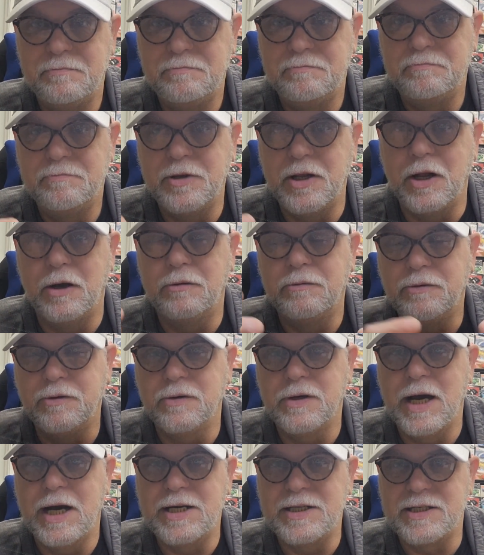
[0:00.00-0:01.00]
you
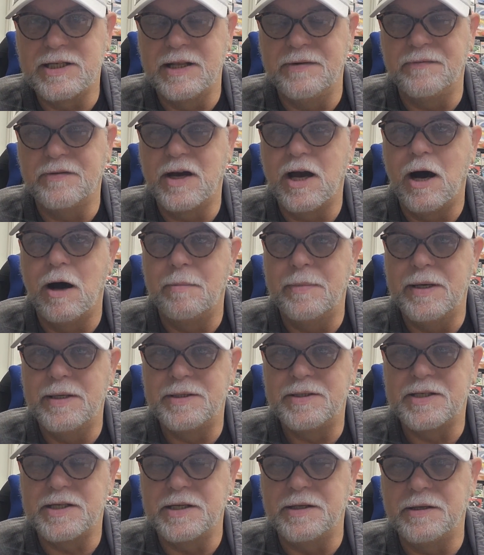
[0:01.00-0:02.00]
guys leaving
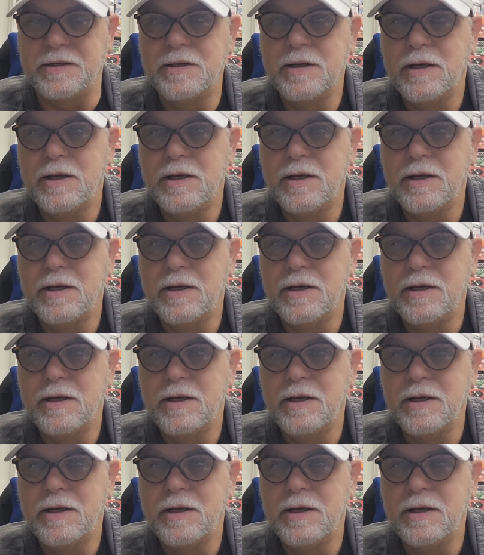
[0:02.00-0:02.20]
comments and